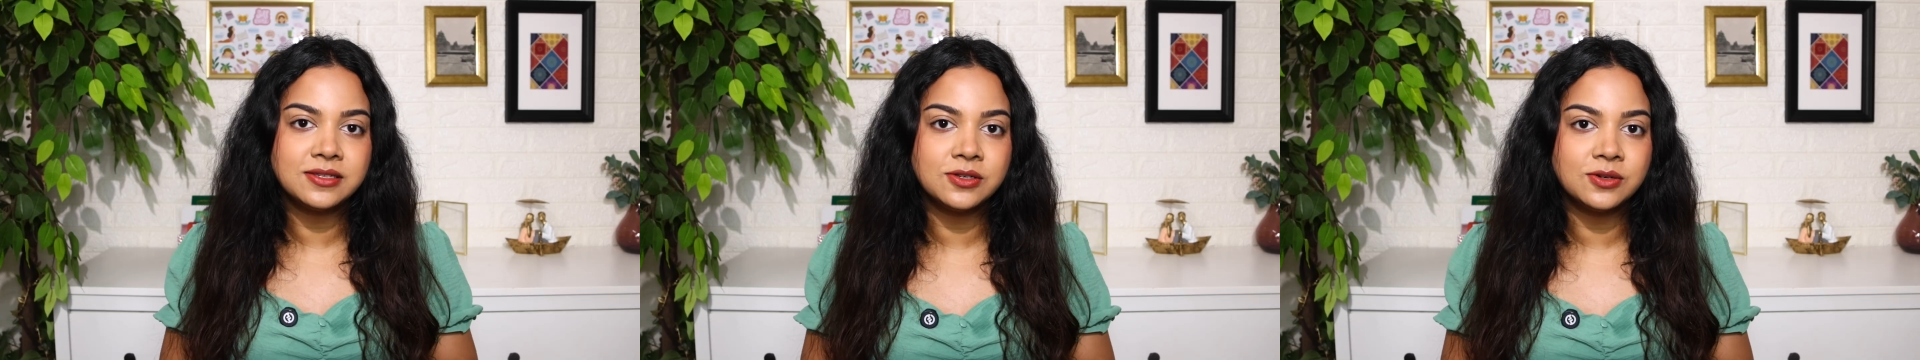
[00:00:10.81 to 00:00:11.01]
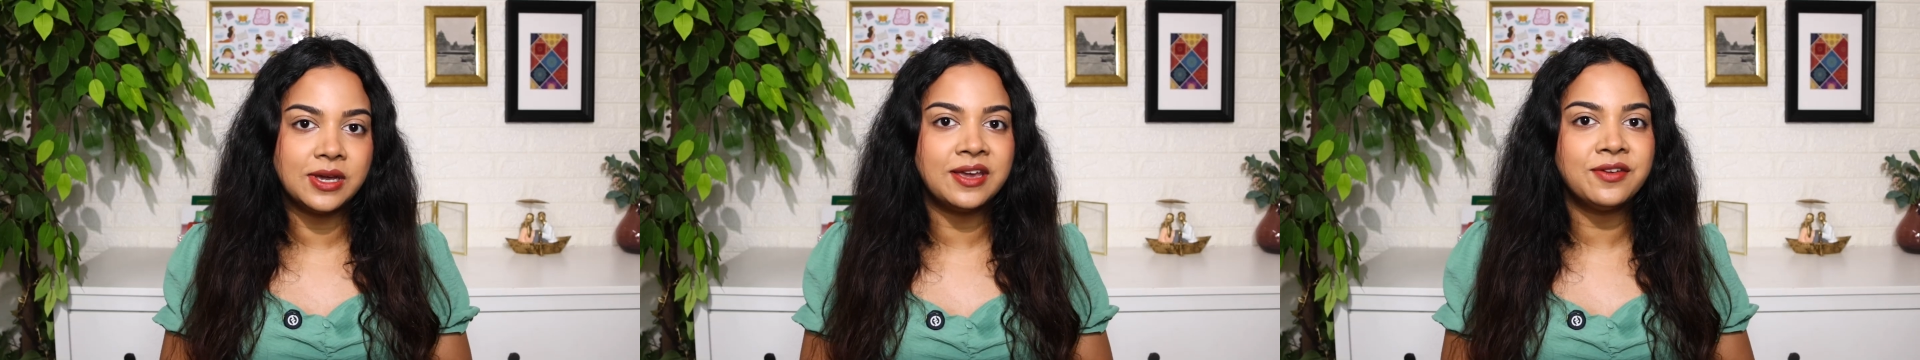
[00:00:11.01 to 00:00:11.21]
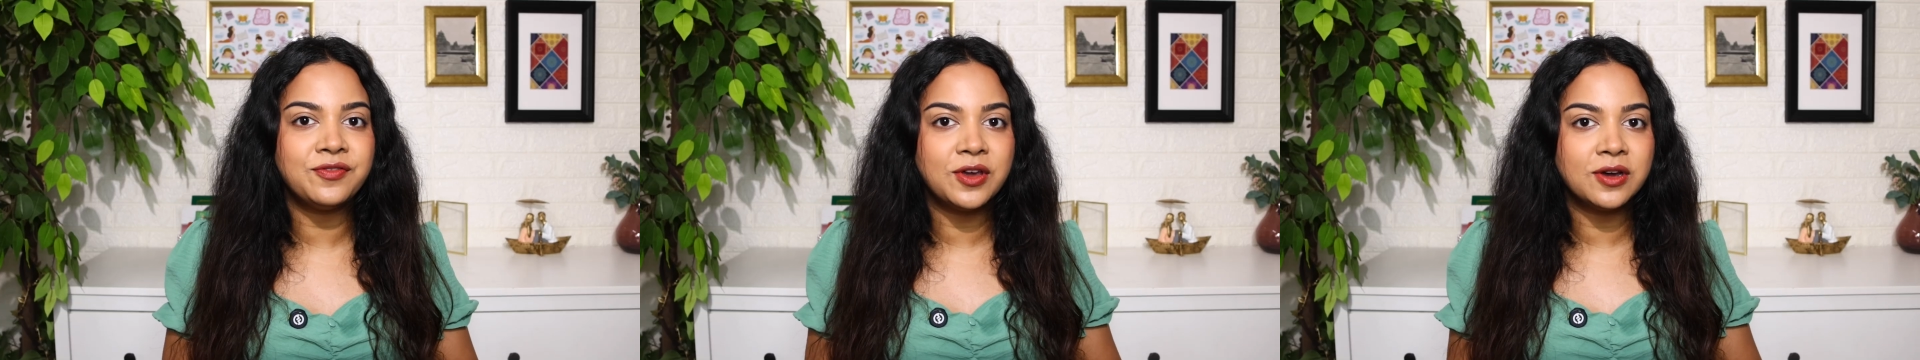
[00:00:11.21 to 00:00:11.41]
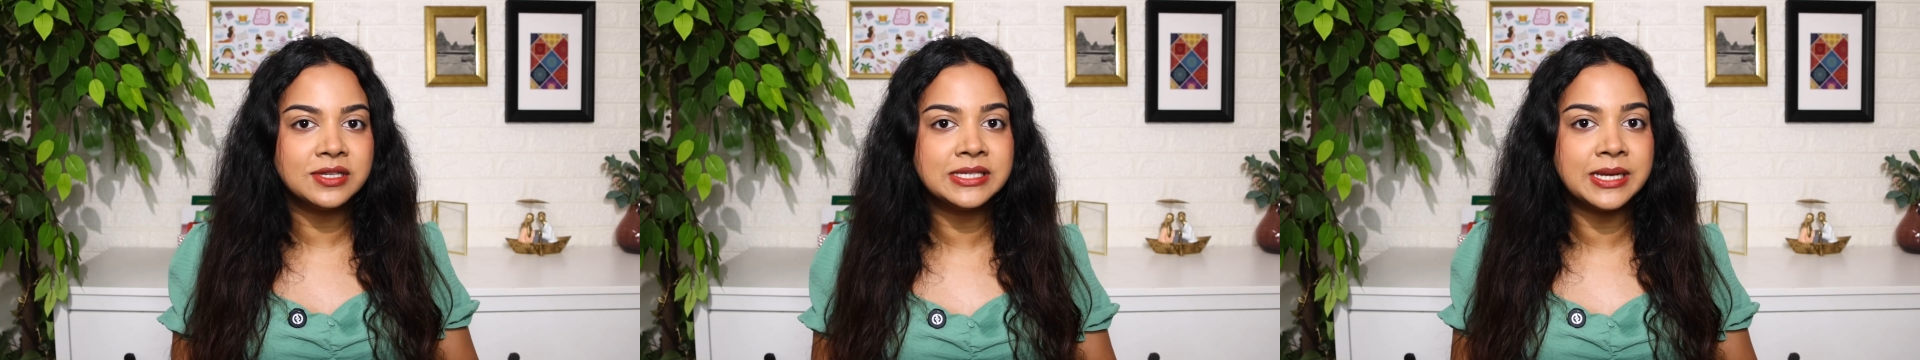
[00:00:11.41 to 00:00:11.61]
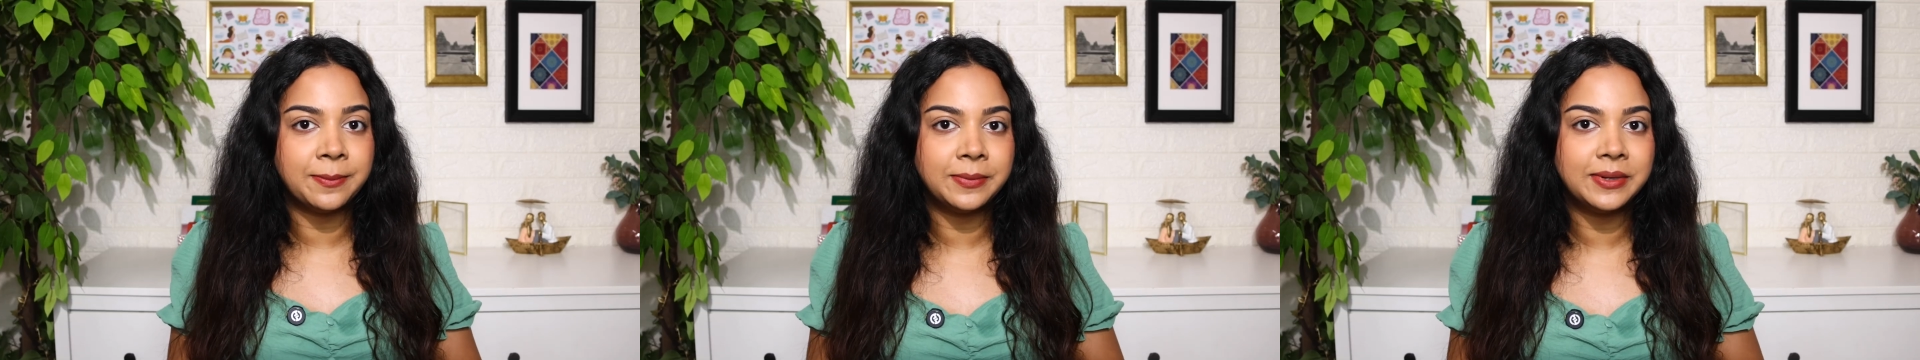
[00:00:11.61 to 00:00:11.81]
So if you're
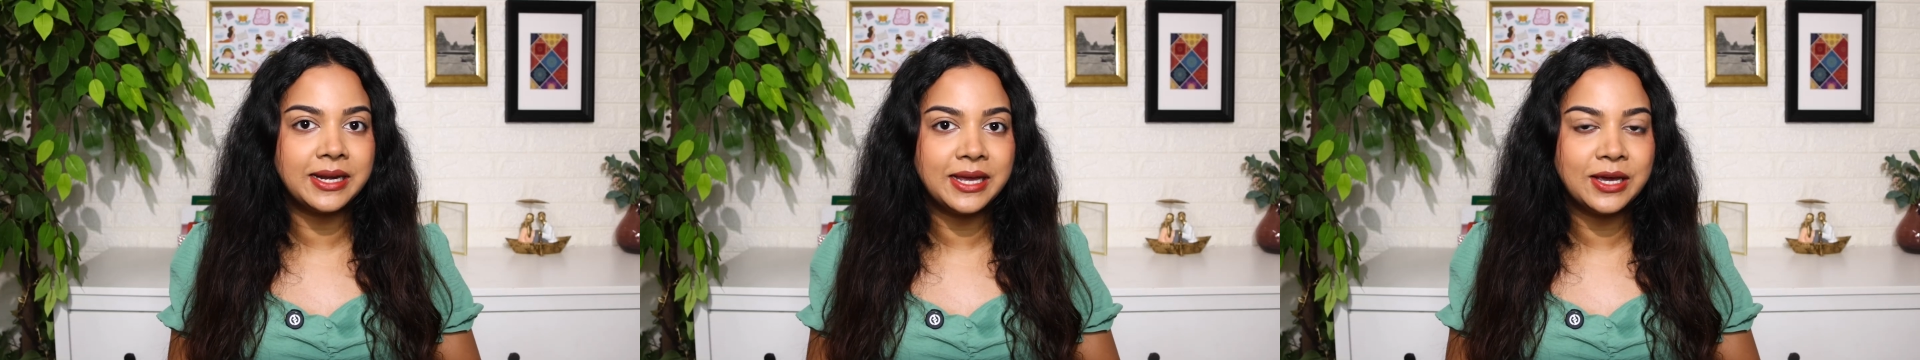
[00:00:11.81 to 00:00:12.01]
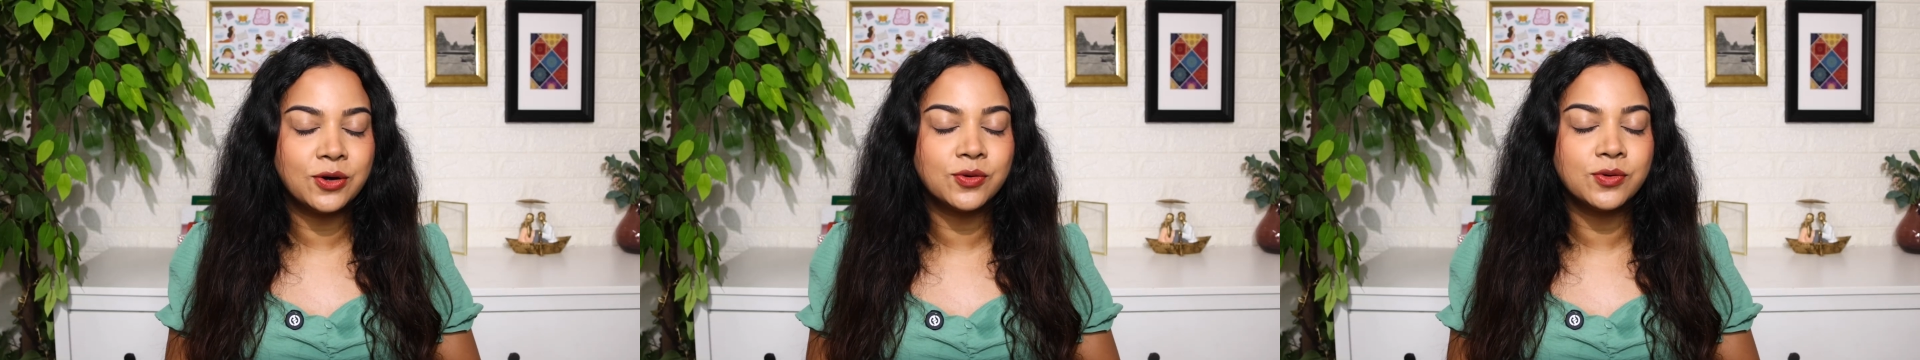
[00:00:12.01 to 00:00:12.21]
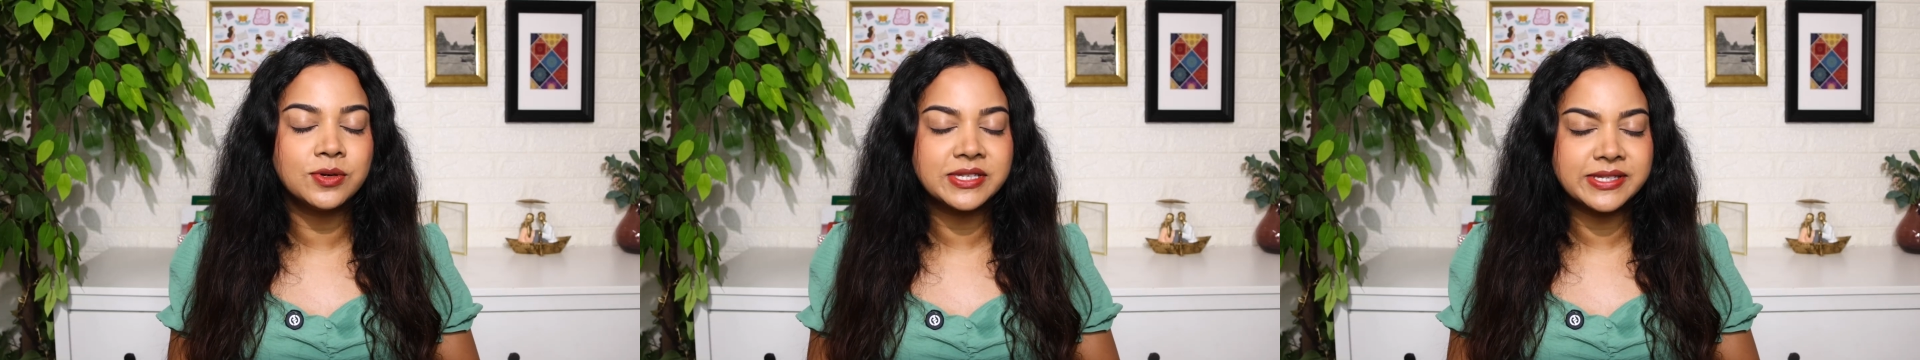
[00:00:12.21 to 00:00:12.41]
somebody who